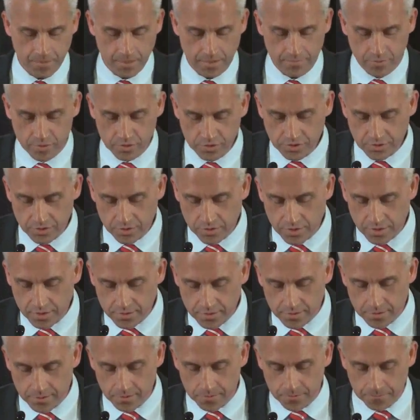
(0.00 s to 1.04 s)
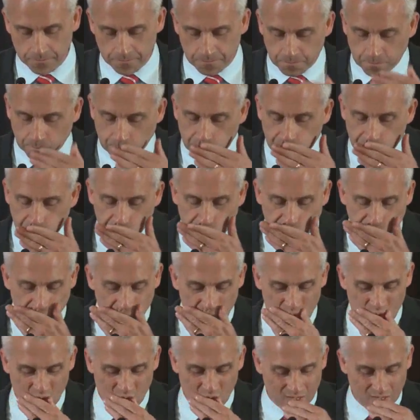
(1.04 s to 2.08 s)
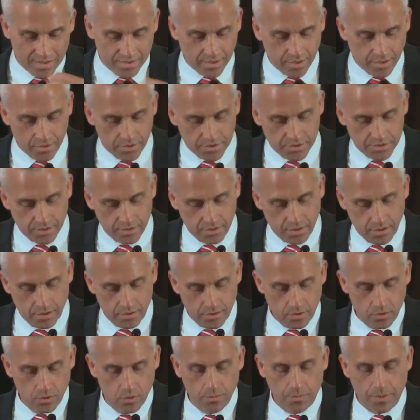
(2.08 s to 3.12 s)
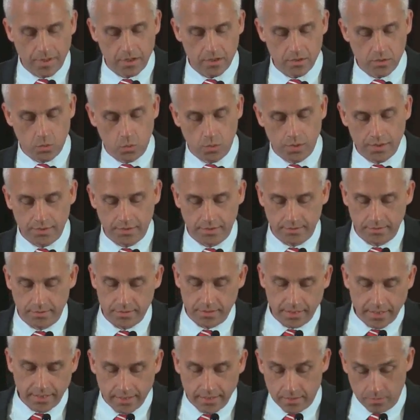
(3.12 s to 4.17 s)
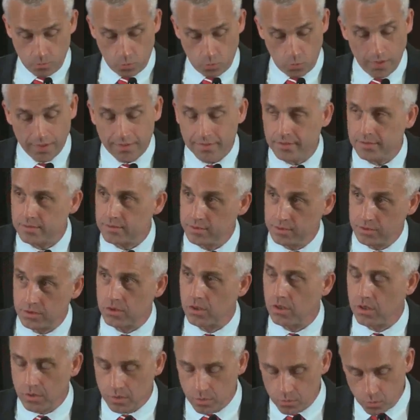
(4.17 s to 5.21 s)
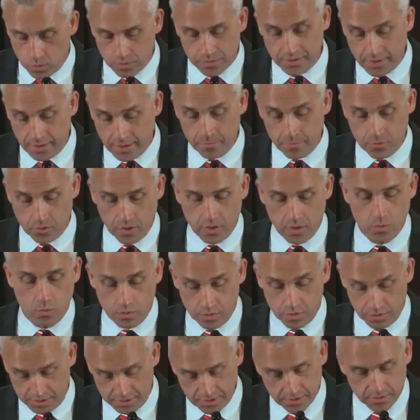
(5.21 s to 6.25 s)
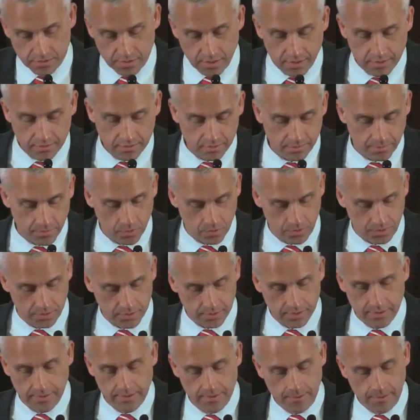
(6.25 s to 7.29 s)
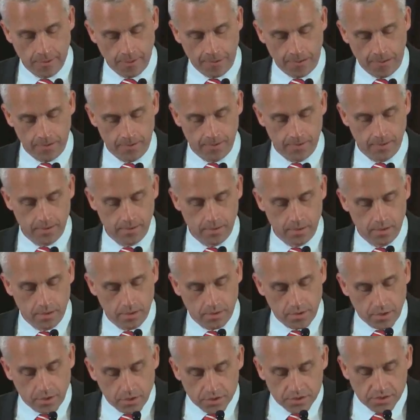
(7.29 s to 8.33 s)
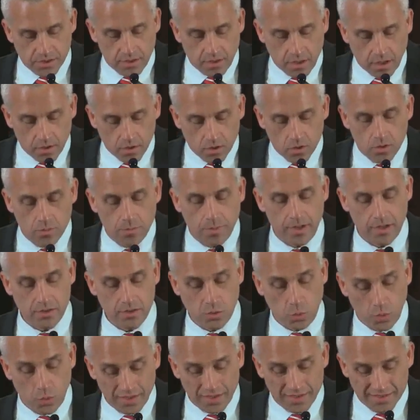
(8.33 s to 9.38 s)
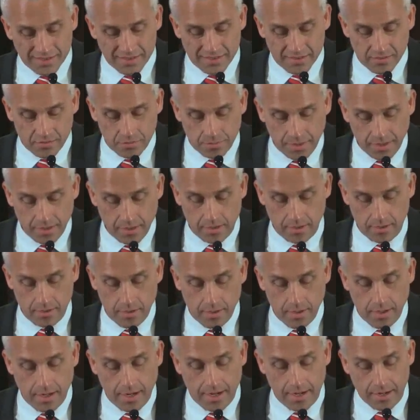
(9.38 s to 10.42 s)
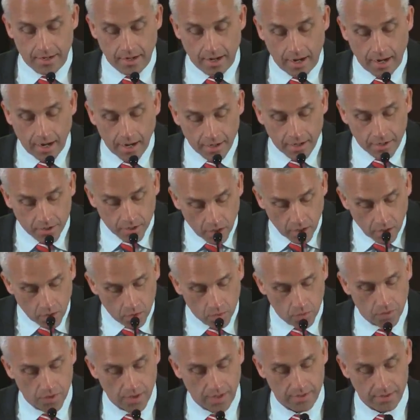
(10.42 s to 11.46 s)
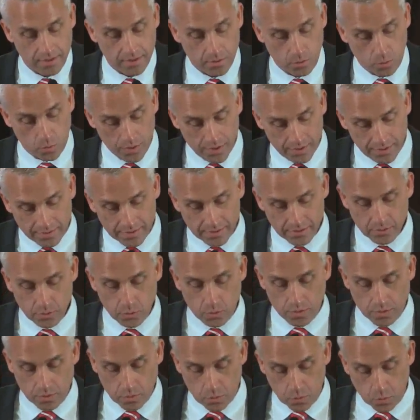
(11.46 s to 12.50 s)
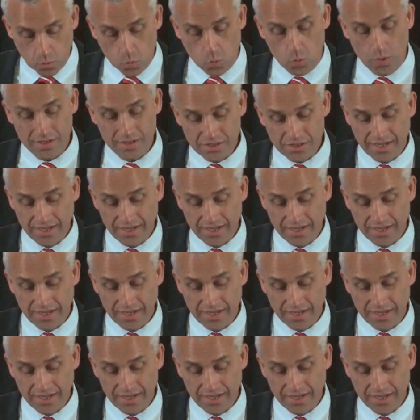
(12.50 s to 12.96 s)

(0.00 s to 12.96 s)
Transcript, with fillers: Verse 32 There is another who bears witness. And again, witness, these are all the same Greek word, these are testimonies. There is another who bears witness of me, and I know that the witness with which